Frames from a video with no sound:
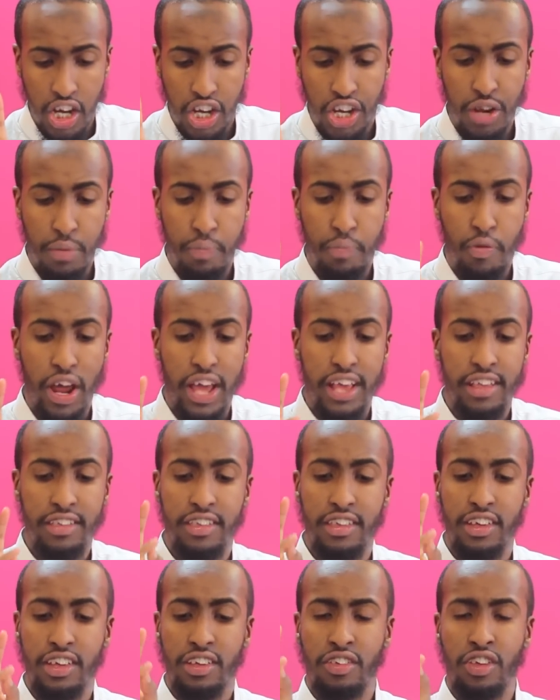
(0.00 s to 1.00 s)
she,
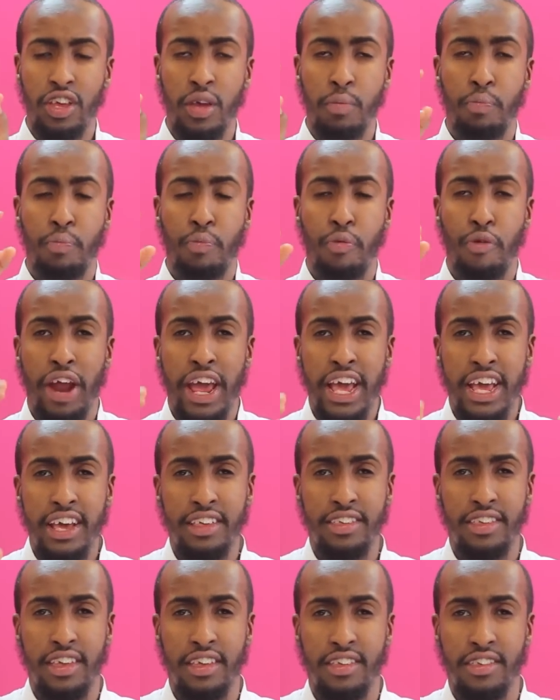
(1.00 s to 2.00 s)
prays. she
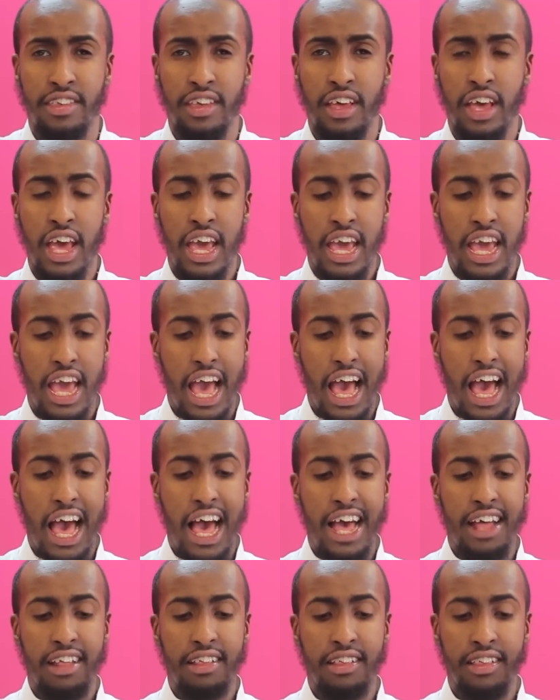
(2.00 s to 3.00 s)
praises
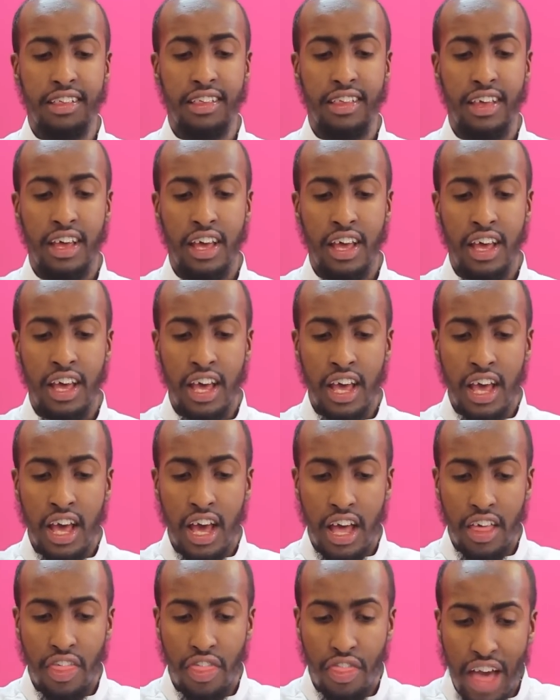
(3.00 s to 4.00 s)
and
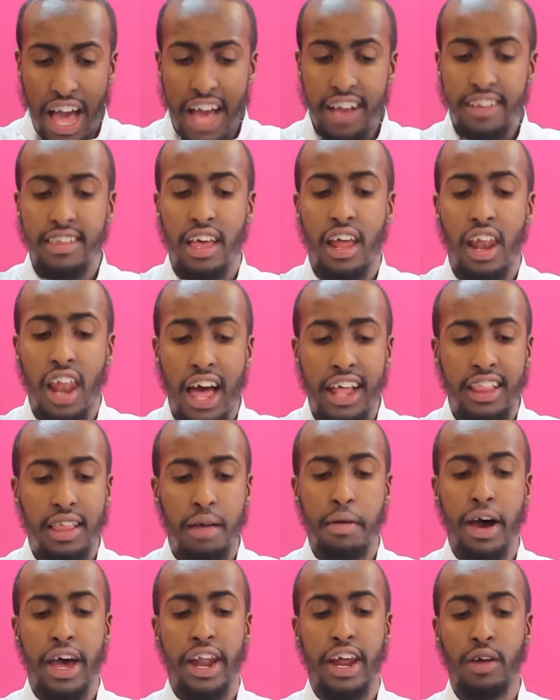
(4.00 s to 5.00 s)
thanks Allah
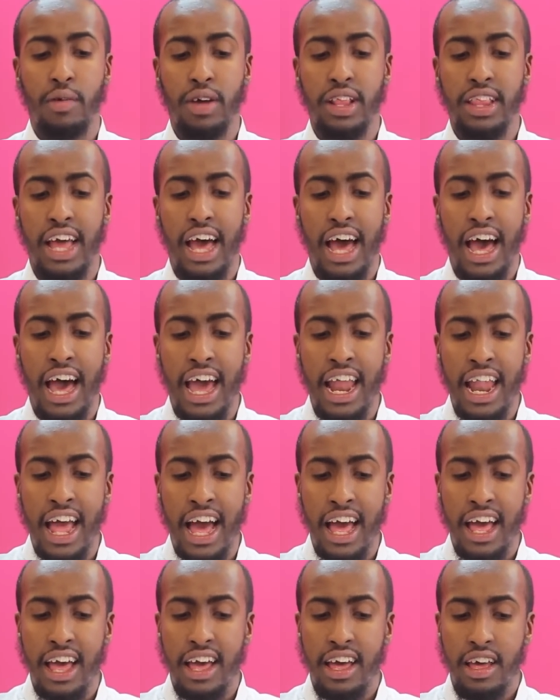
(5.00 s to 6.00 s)
wa
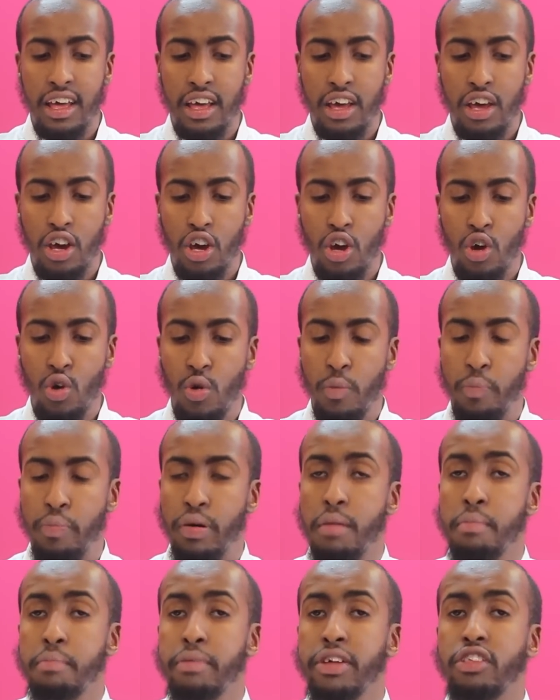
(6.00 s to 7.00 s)
ta'ala who
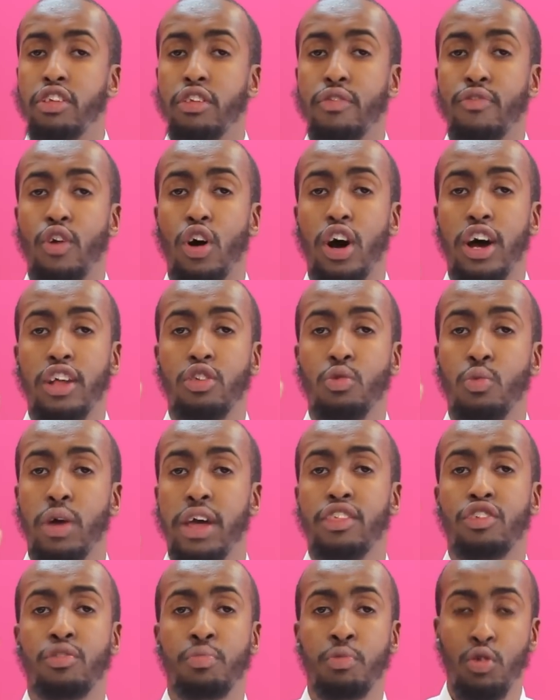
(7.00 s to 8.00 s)
permitted for her to
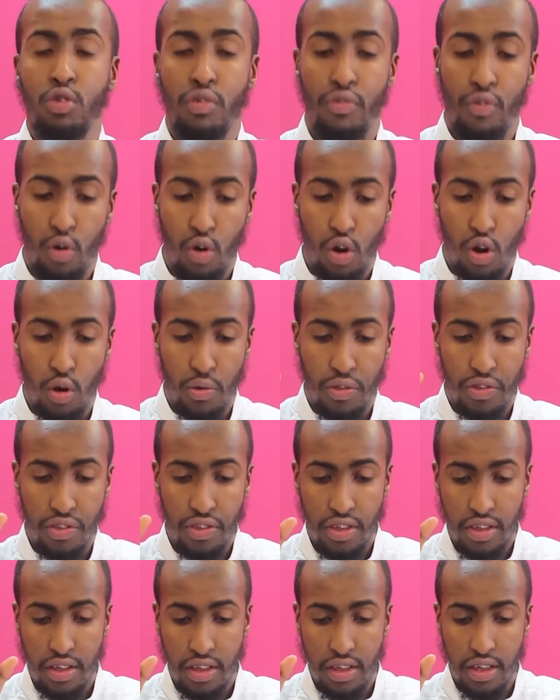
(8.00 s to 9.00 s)
wear these beautiful
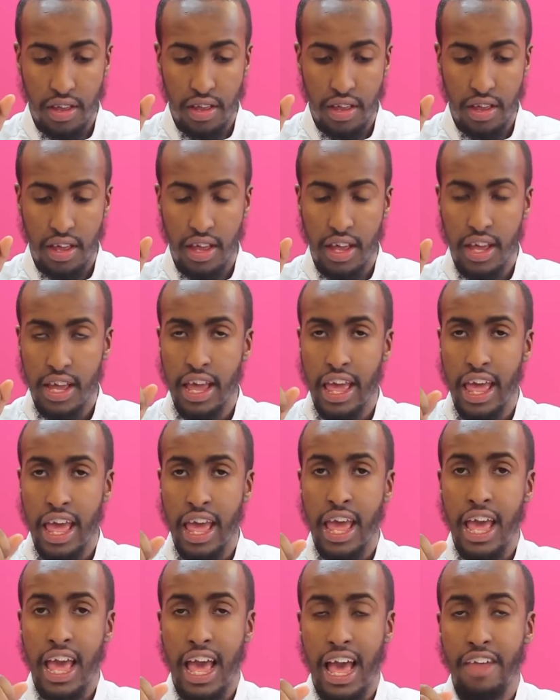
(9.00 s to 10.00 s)
clothes.
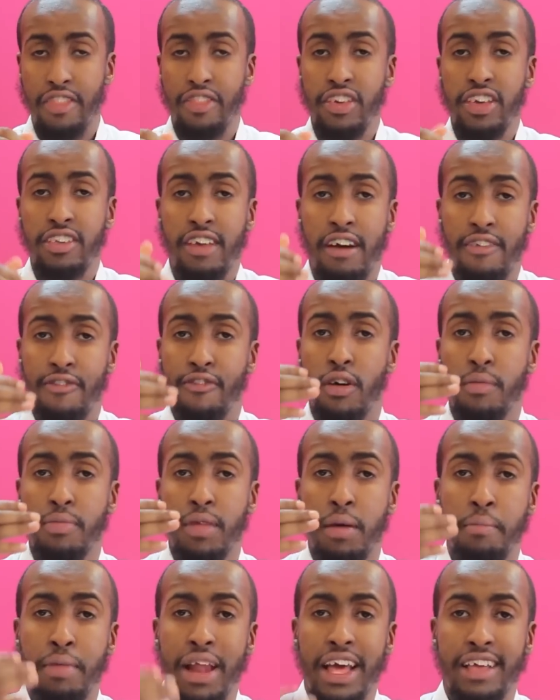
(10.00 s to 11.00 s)
And these are from
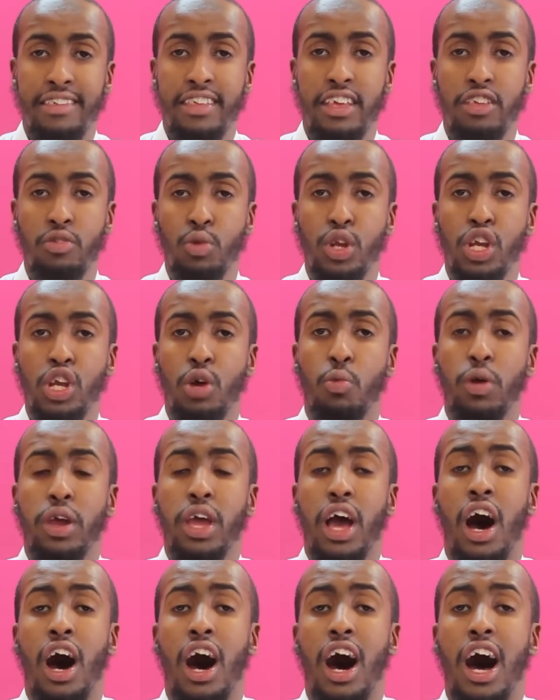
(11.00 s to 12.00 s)
the blessings which
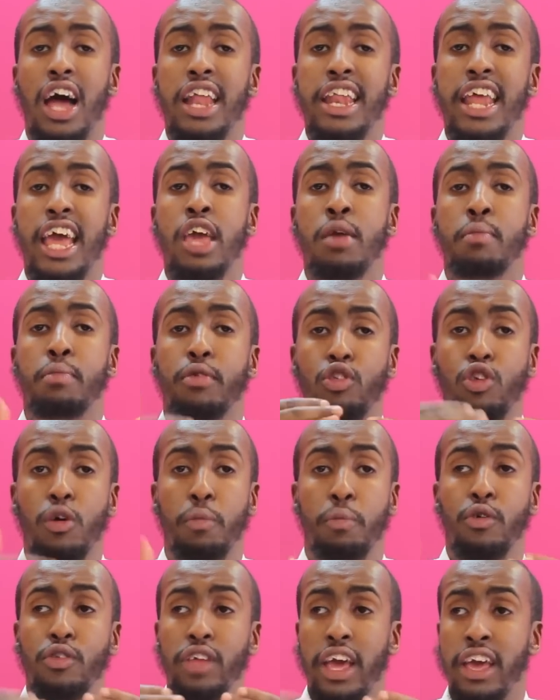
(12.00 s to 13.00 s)
we are unable
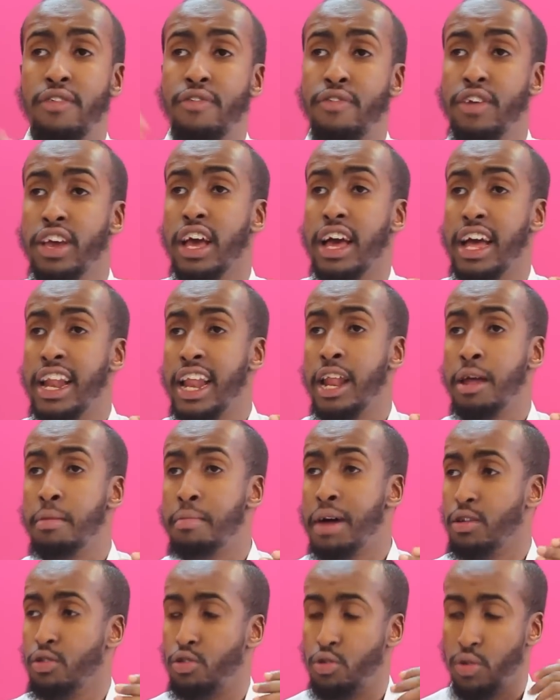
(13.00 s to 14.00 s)
to put a figure and an
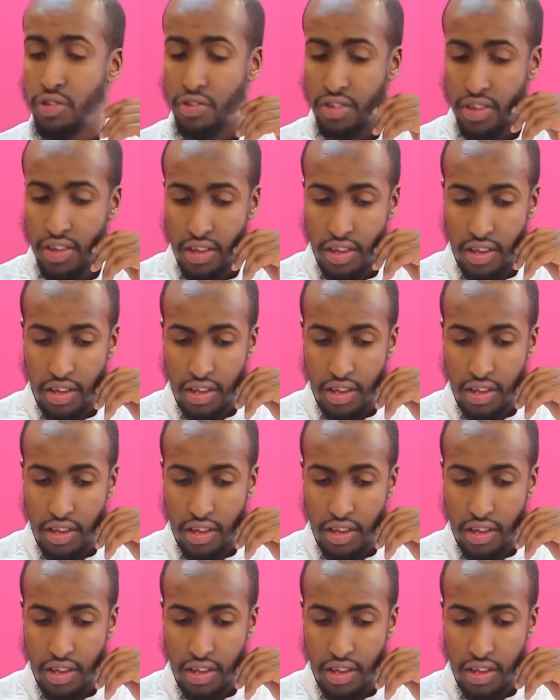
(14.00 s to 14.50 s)
amount to it